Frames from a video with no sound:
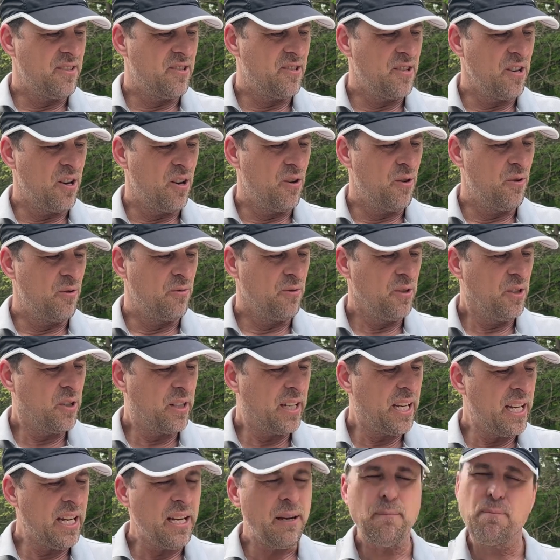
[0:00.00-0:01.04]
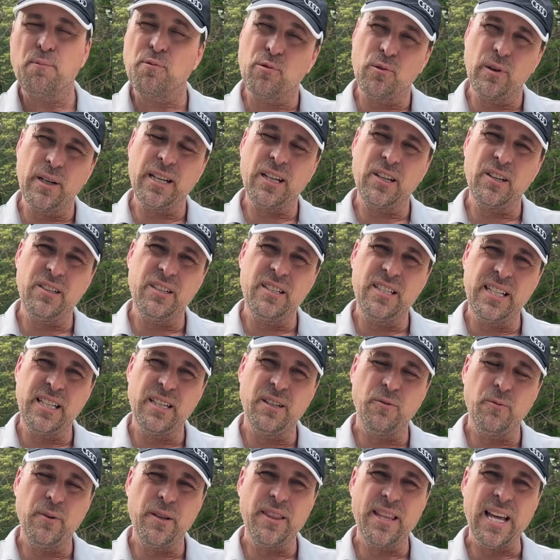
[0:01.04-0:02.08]
so you're getting a pretty good
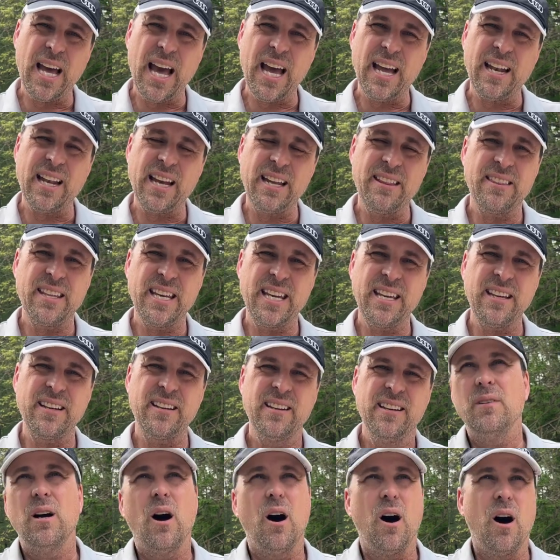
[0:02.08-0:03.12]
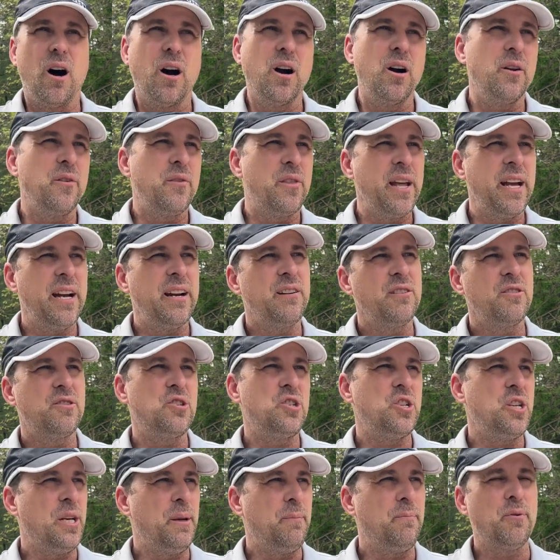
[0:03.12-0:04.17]
deal with that, I think. Are there
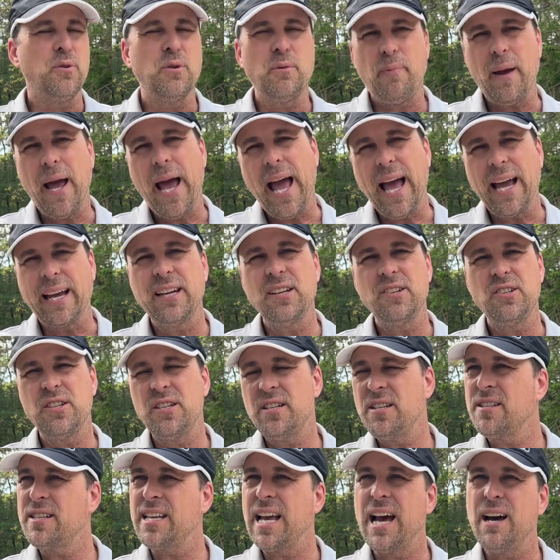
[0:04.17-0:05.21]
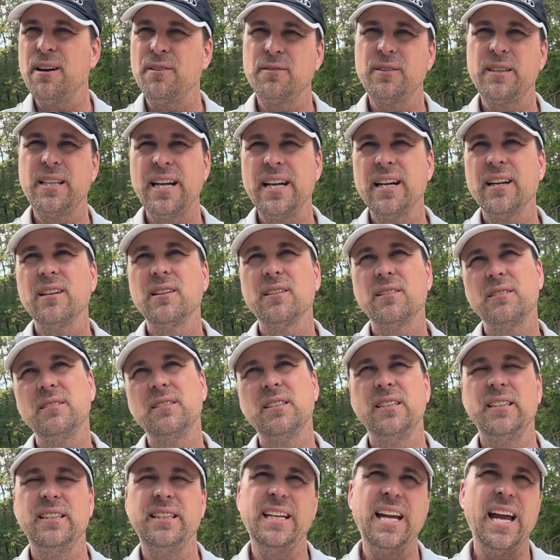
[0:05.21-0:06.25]
cheaper packages out there?
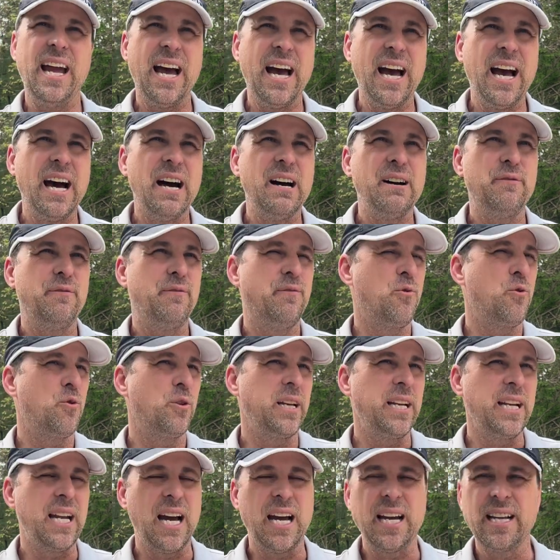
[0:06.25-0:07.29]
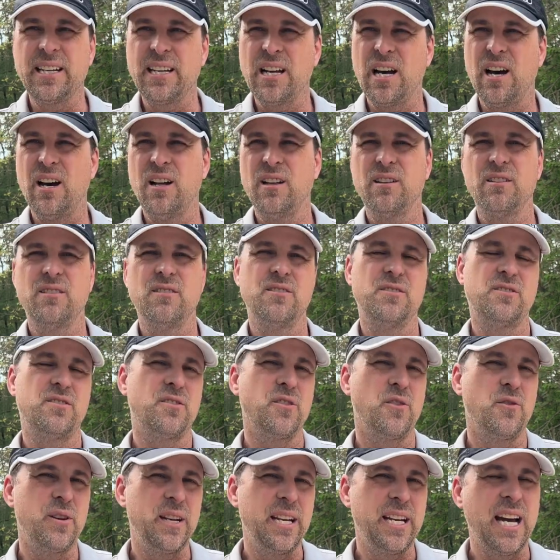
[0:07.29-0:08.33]
Yeah, $49,
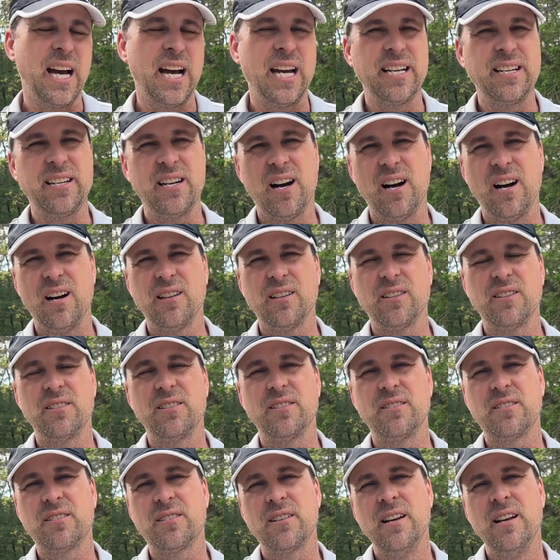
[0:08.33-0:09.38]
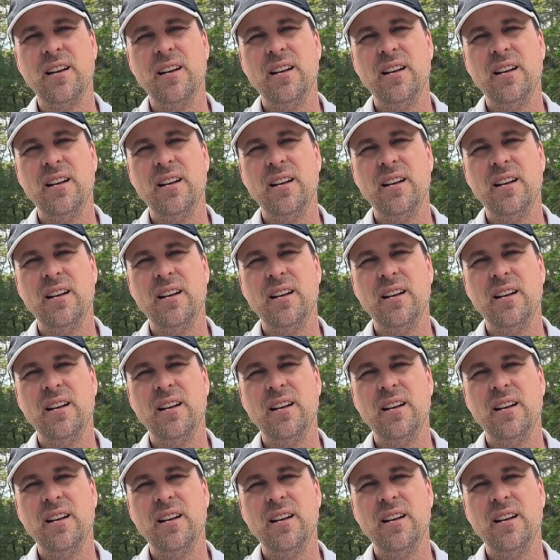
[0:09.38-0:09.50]
$39,